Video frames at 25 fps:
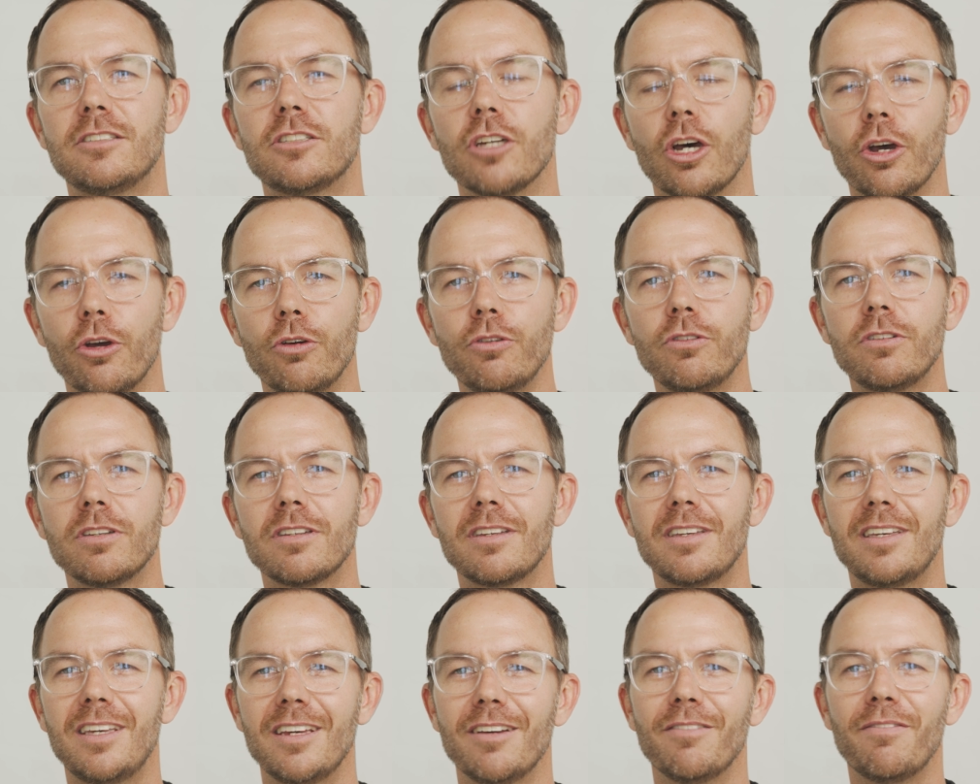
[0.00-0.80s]
Don't
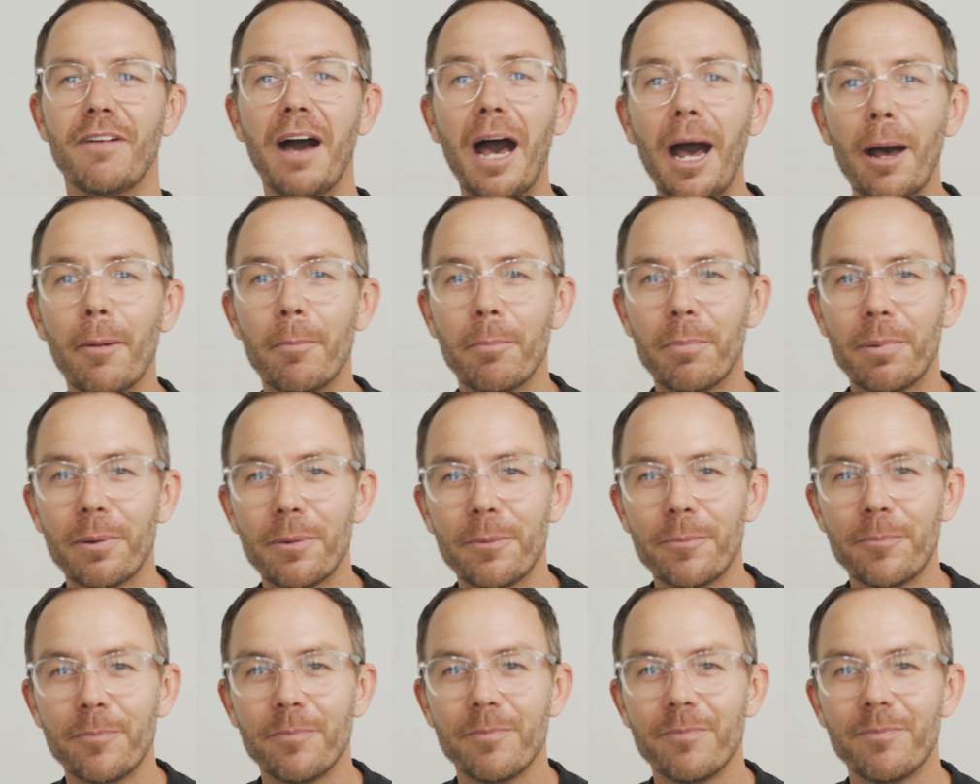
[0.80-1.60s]
give up,
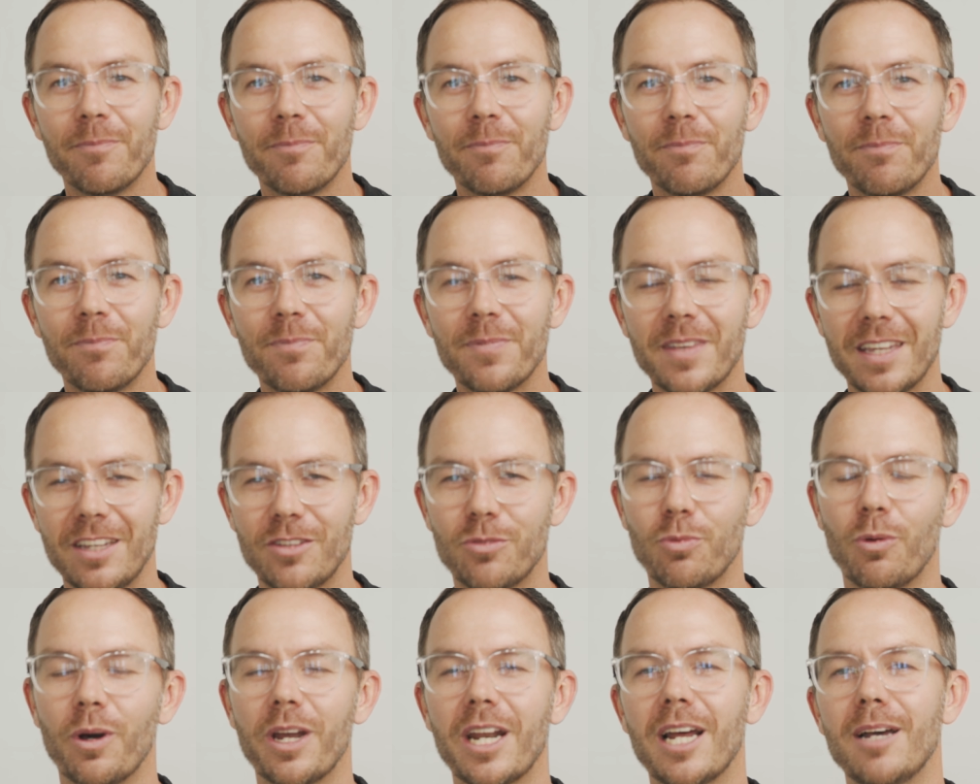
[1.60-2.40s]

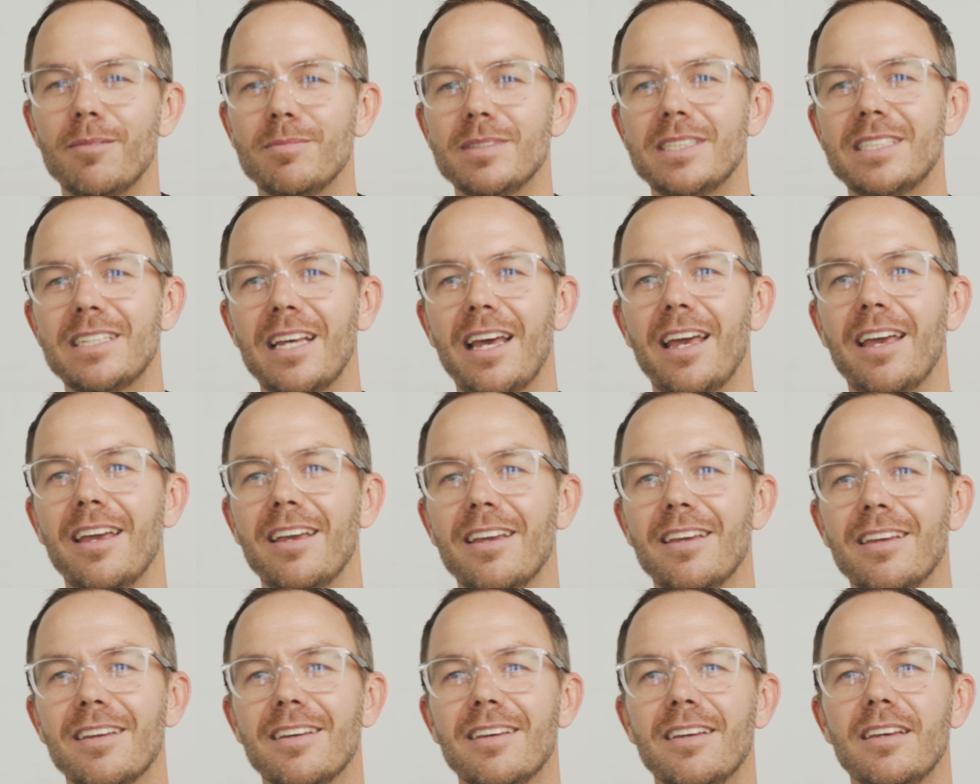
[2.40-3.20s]
is what I'm
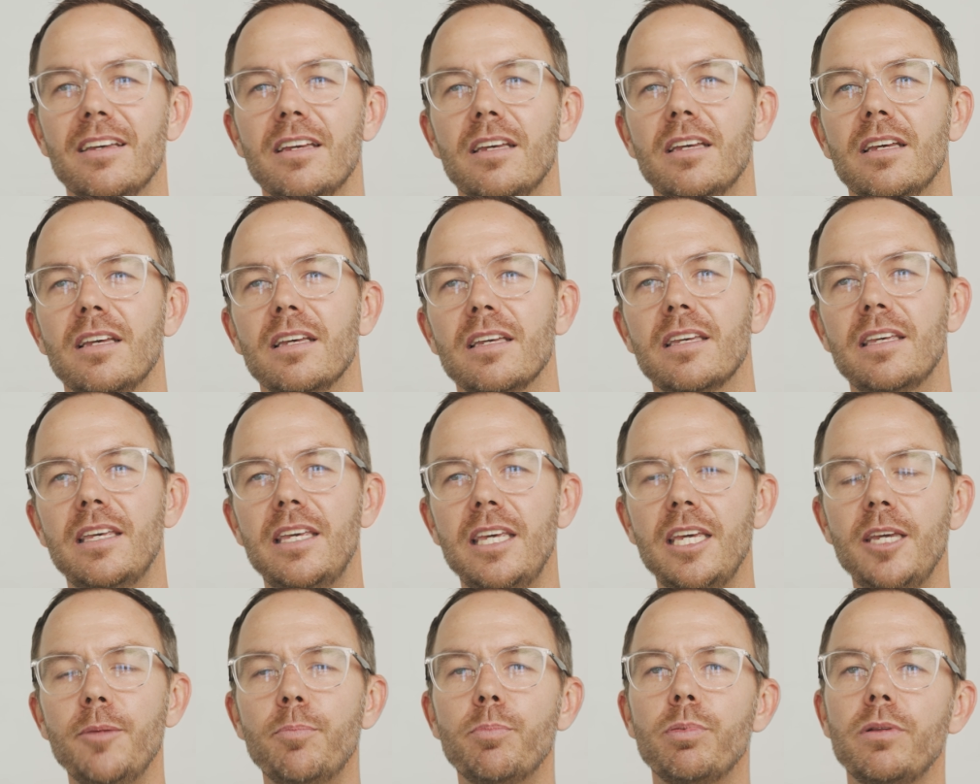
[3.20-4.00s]
saying.
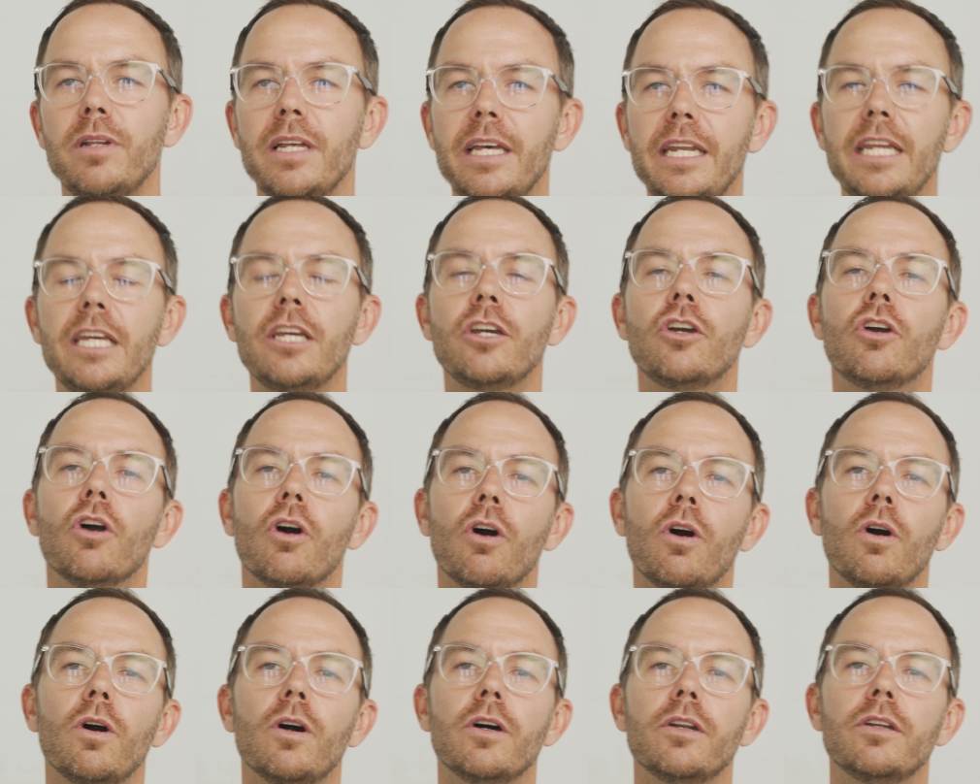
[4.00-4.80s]
Keep letting
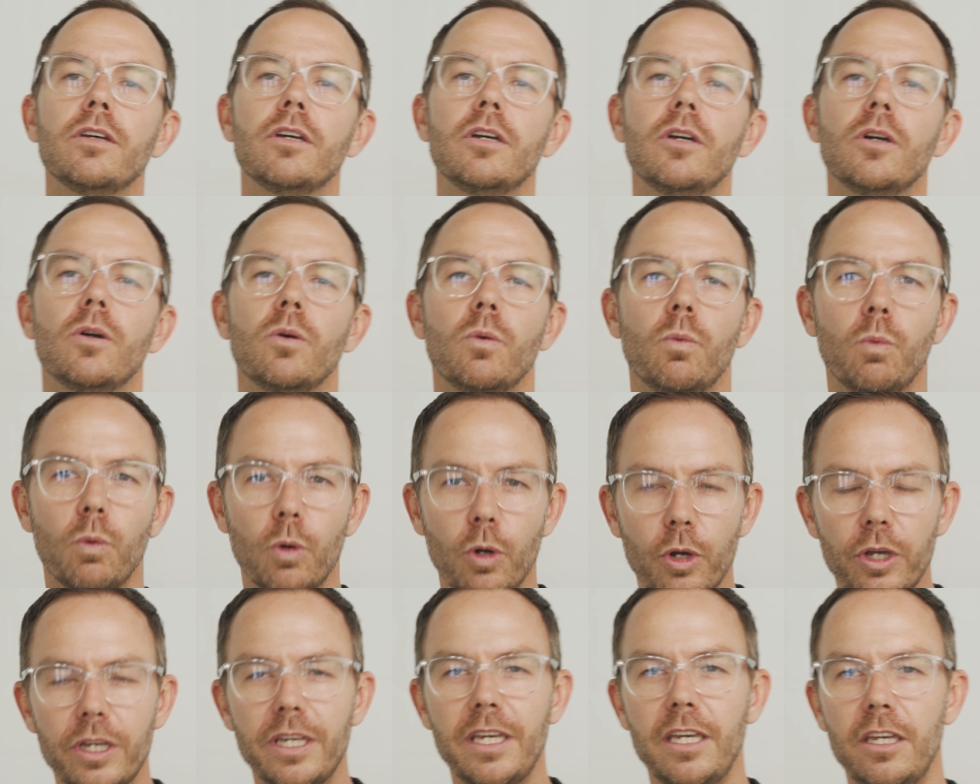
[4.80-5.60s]
God
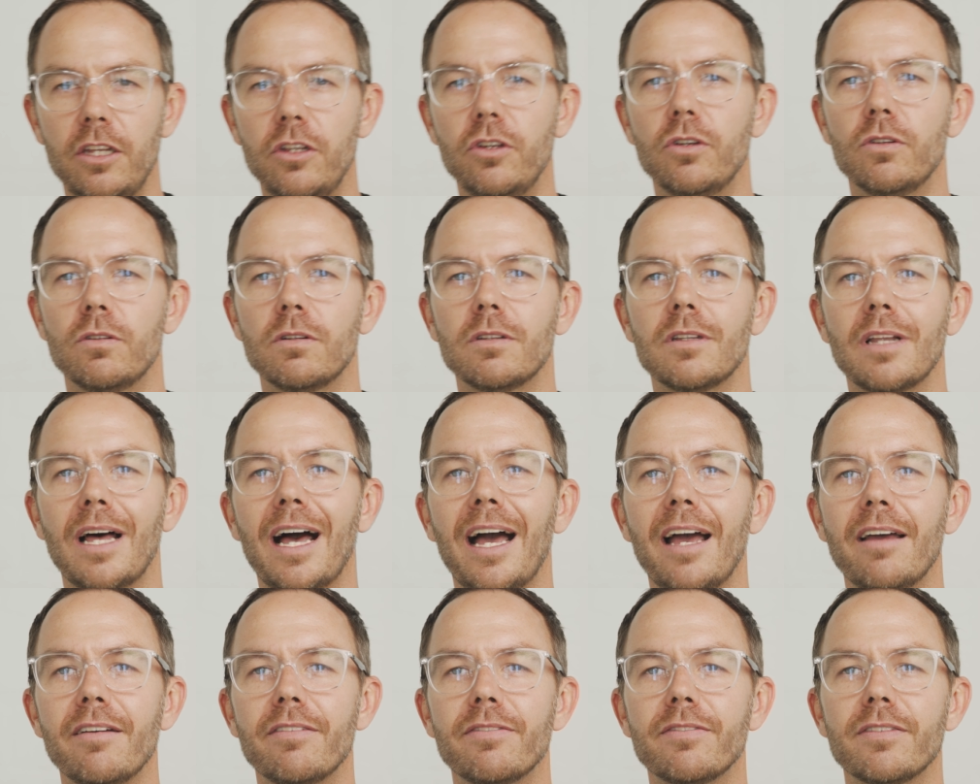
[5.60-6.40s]
work in your
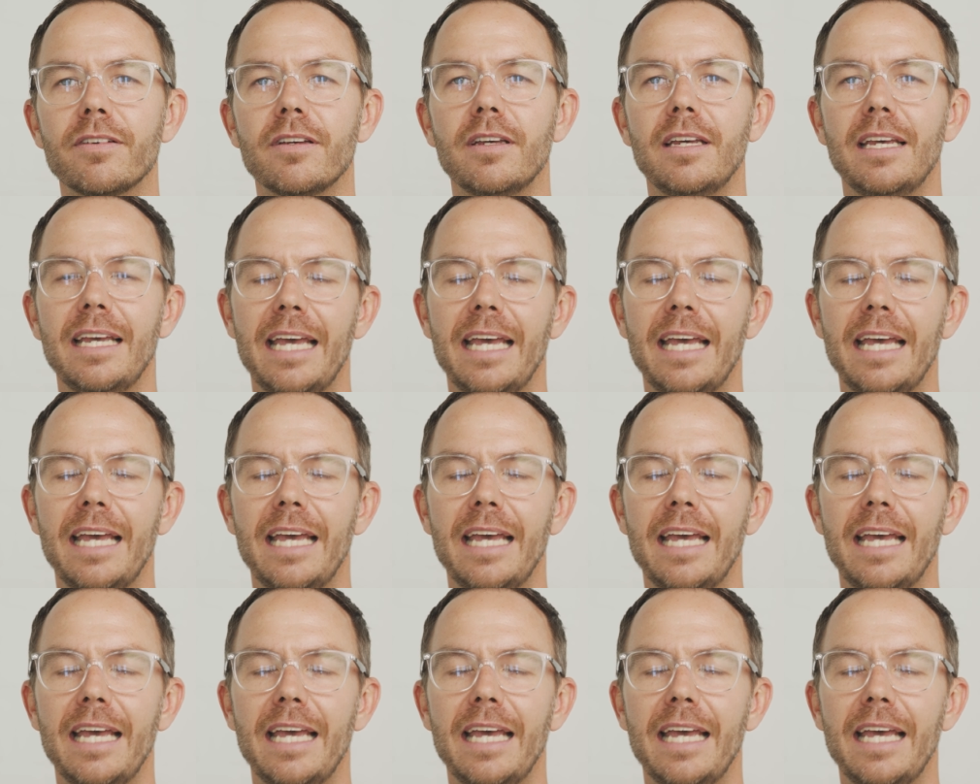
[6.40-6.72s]
life.